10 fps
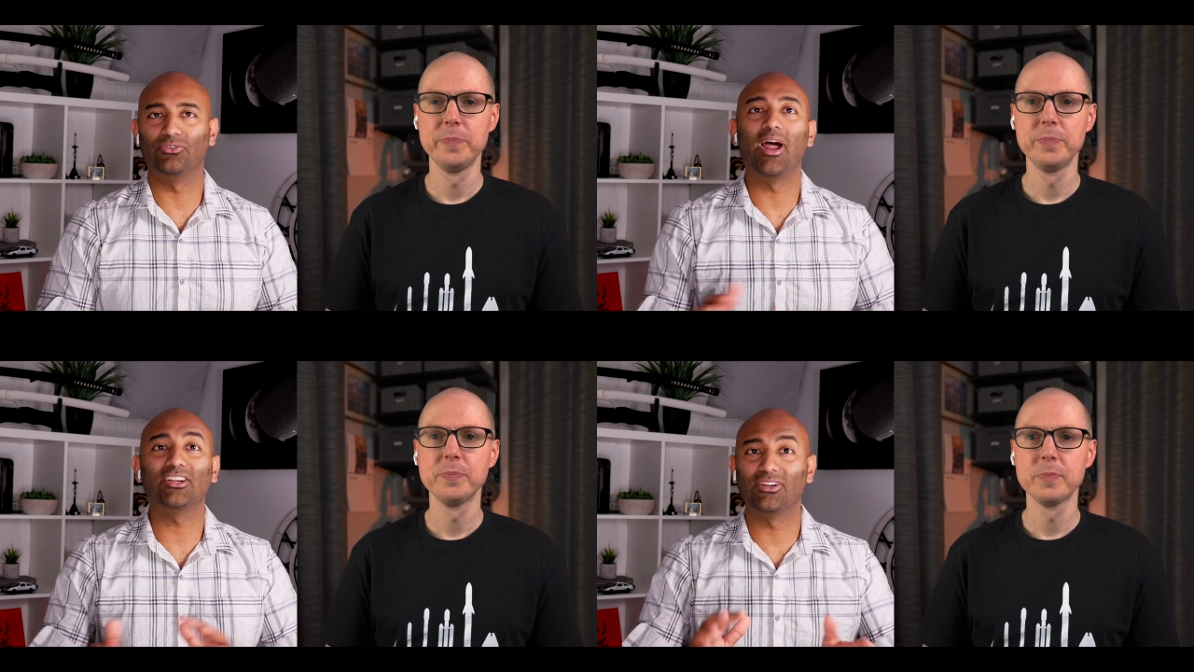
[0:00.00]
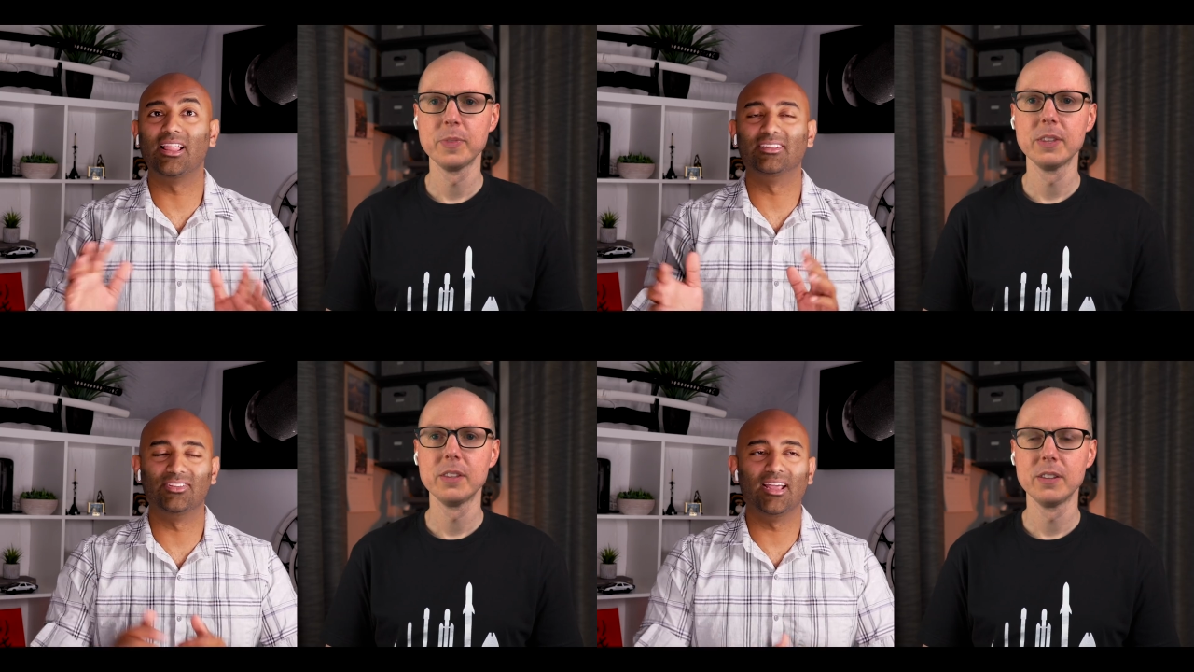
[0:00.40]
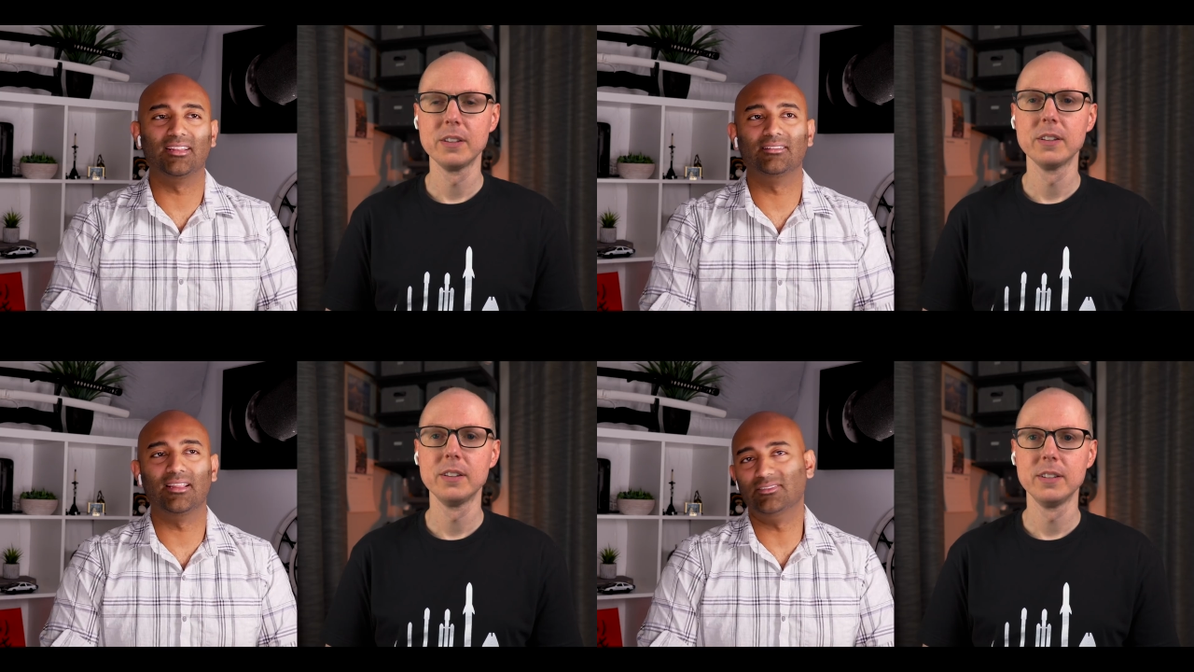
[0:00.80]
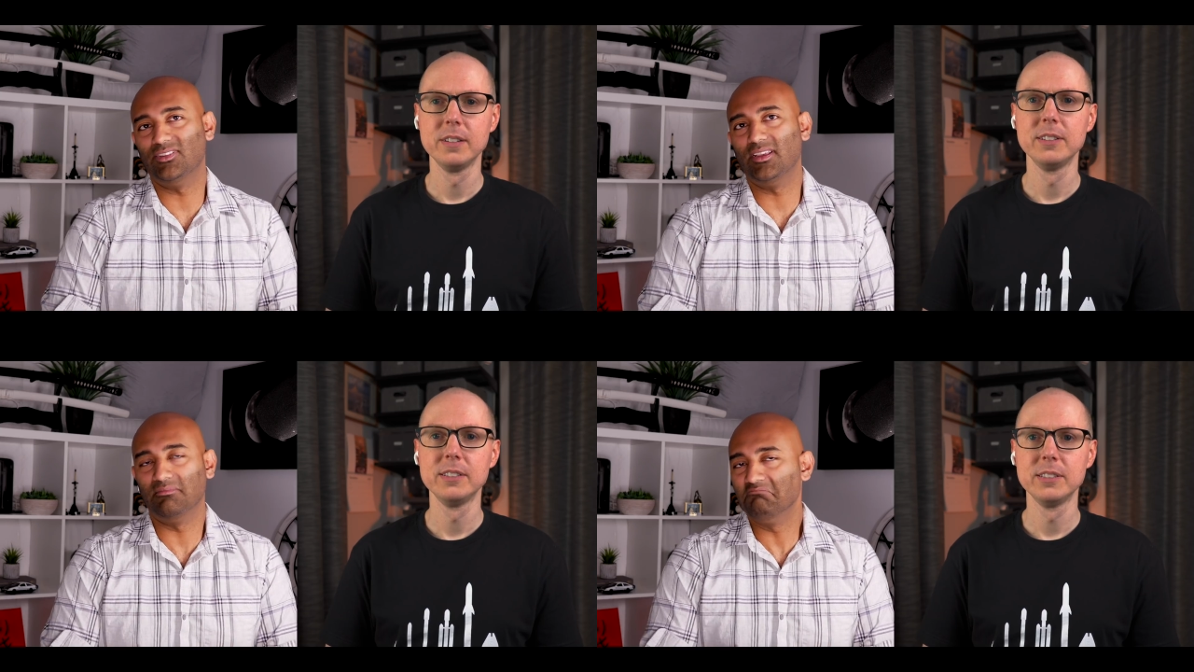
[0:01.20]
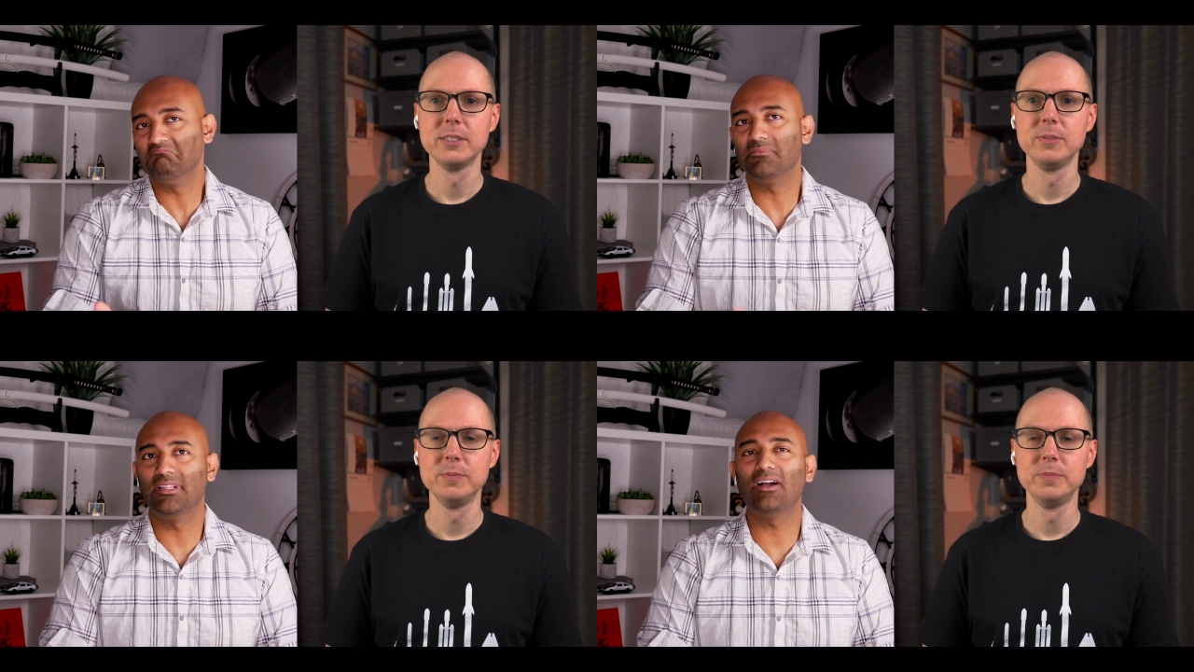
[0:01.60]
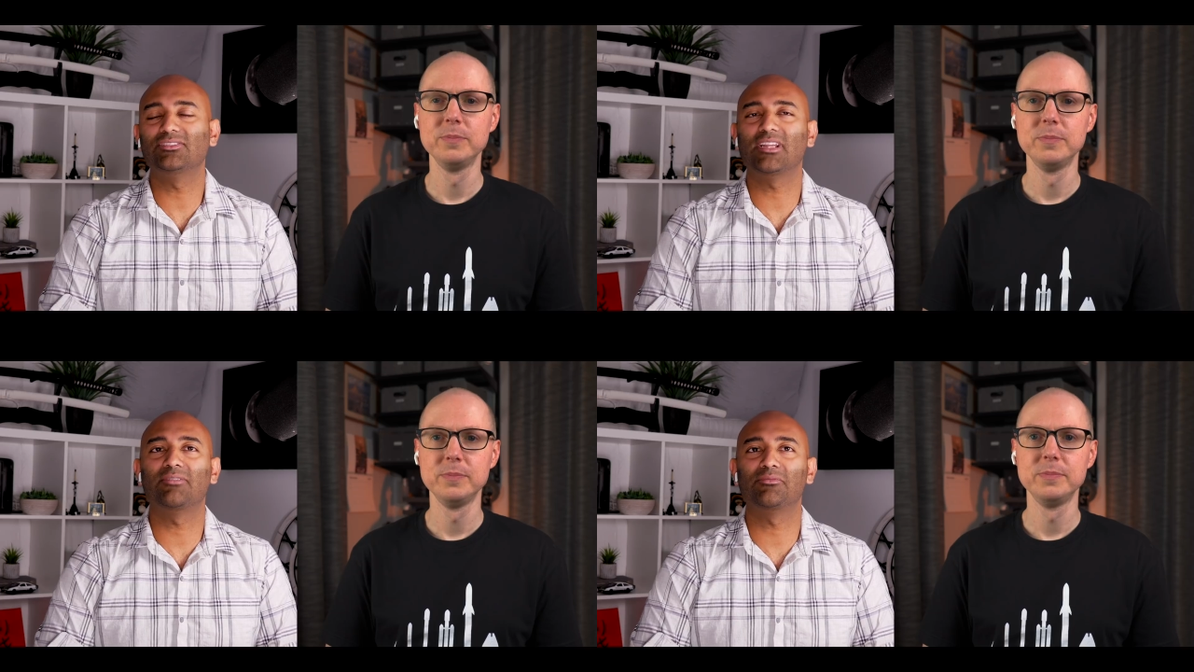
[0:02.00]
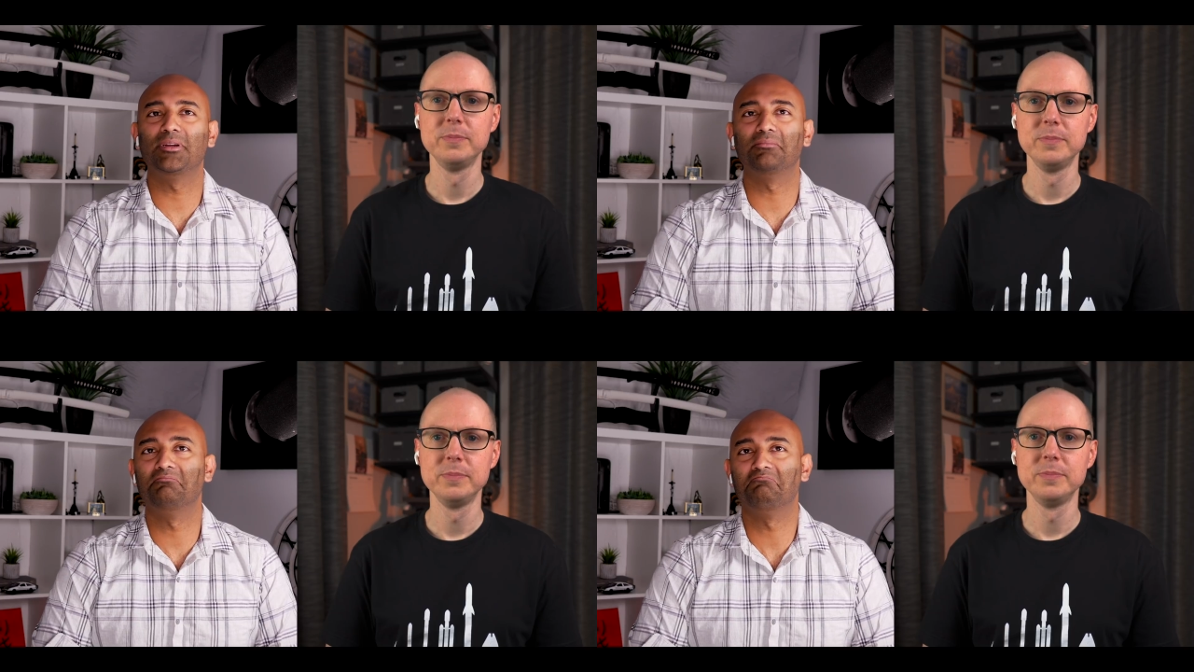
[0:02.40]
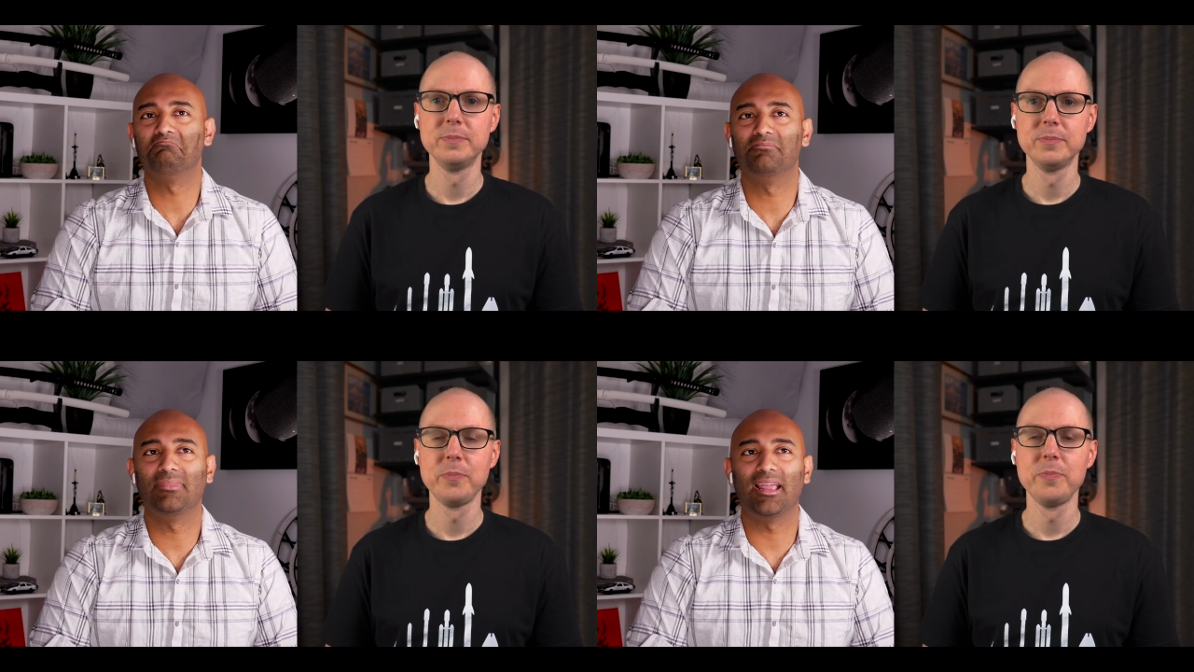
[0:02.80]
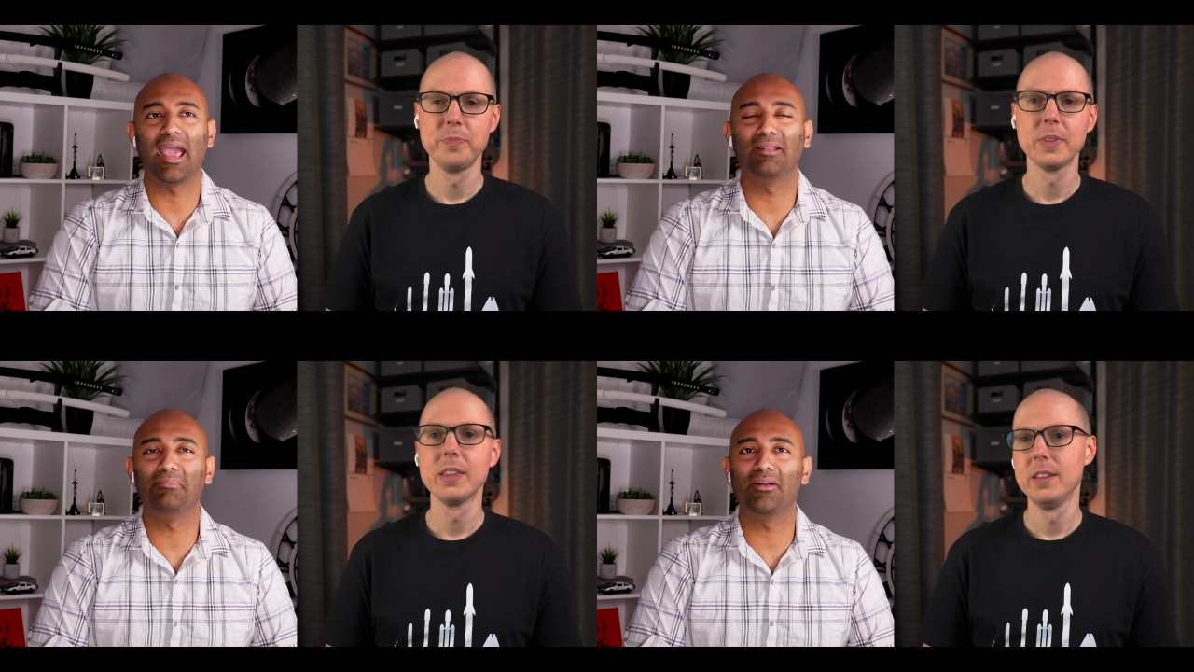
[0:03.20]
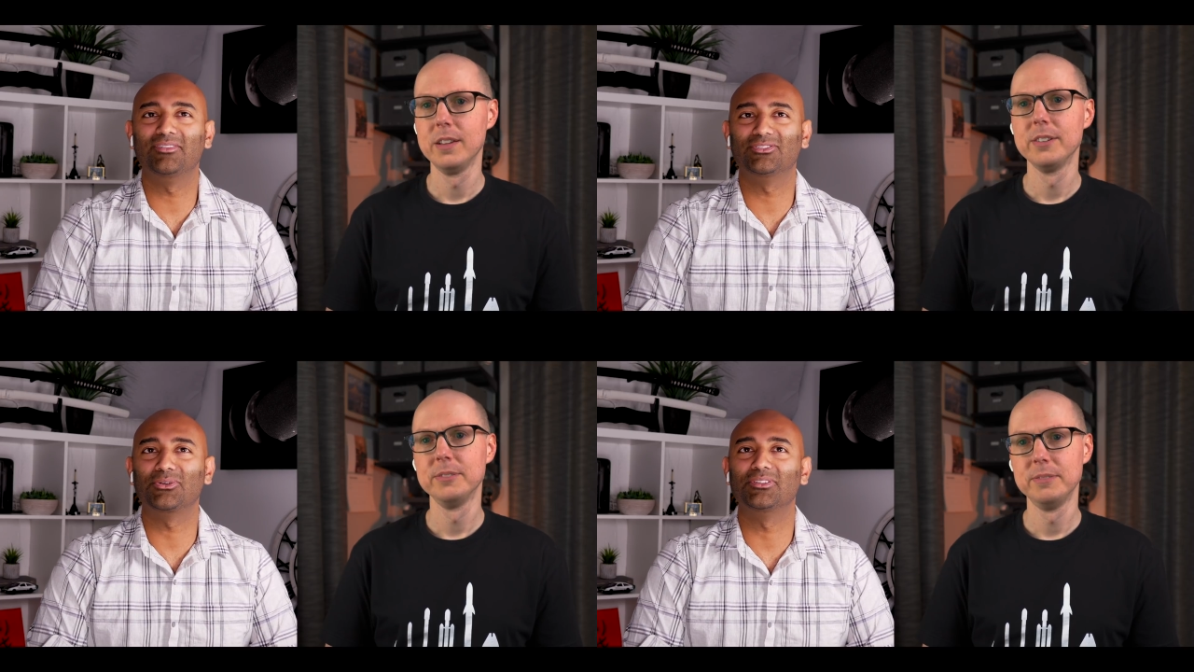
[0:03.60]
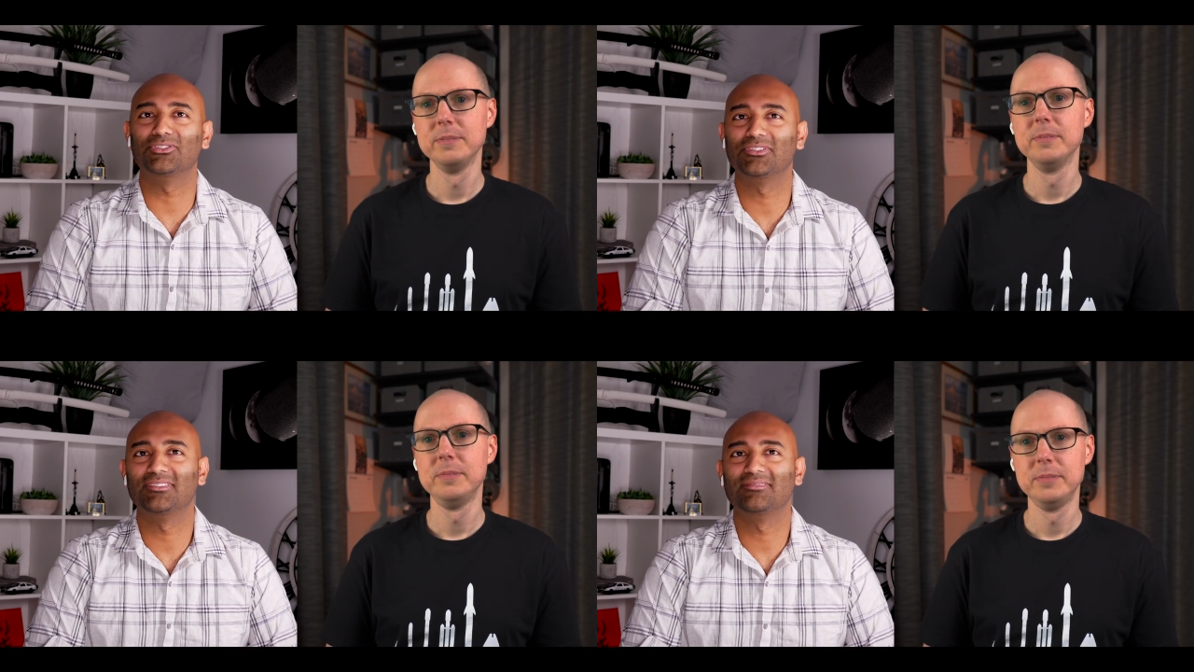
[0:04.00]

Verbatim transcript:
Speaker 1: to rationalize that and, and say, now's the time for me to add battery storage.